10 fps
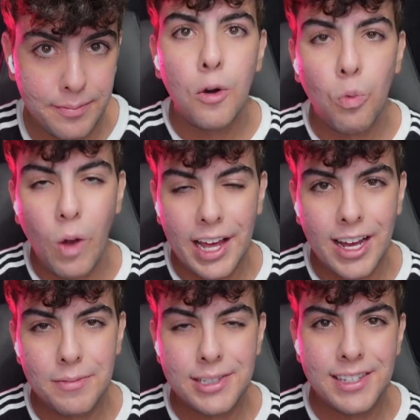When it
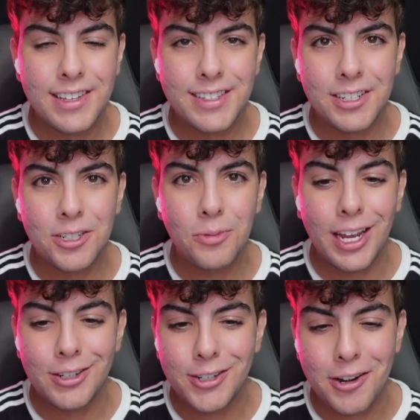comes to this
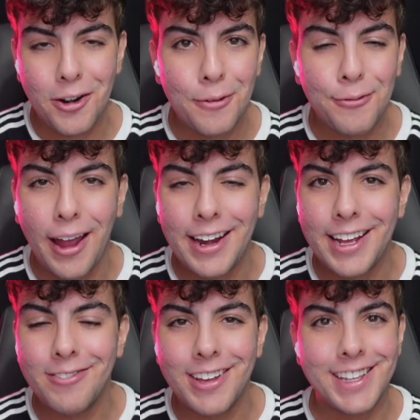situation, her
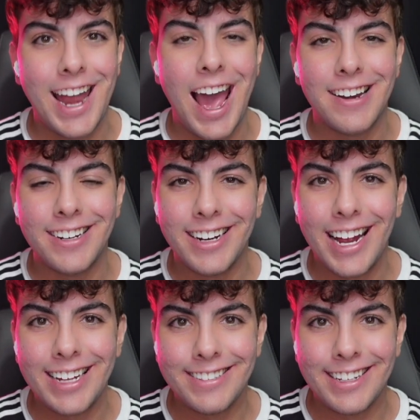fighting with Natter
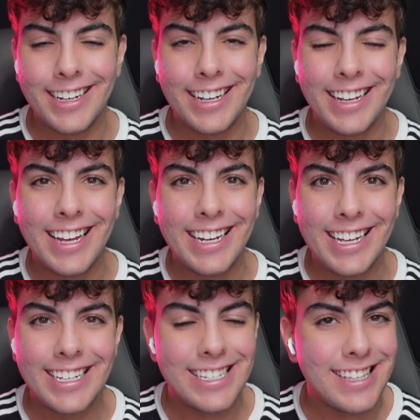and Dee Dee, it
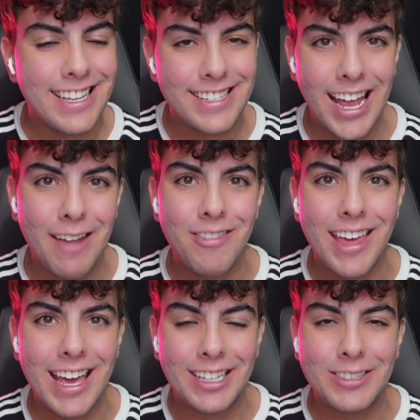is the same
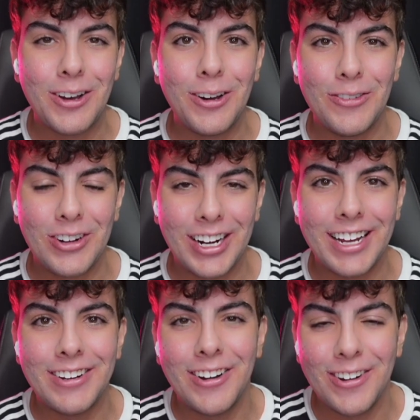things over
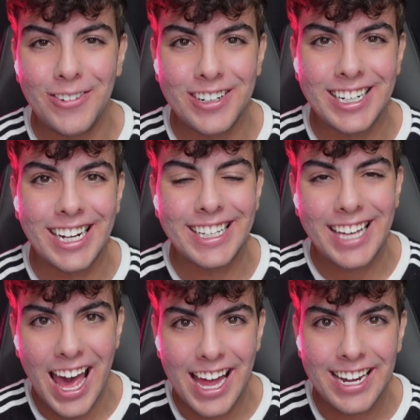and over
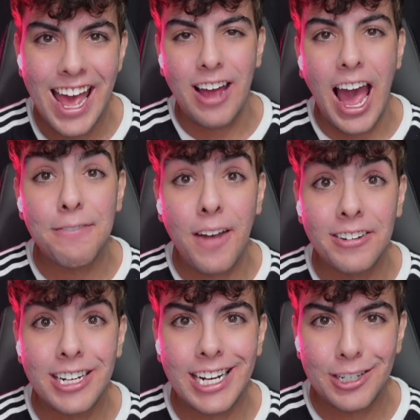again. I
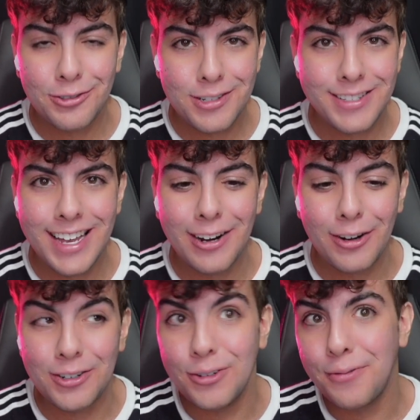found it interesting,
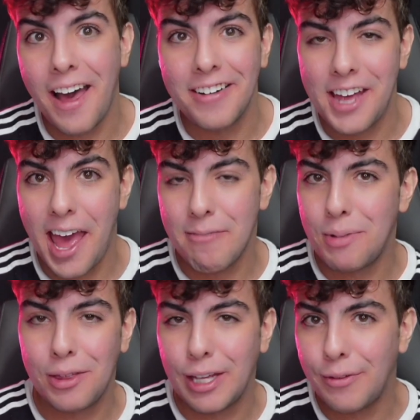her newfound
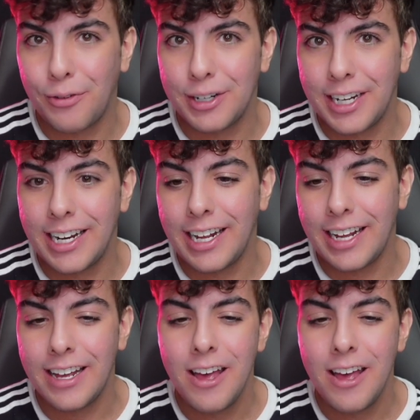empathy for Dee Dee,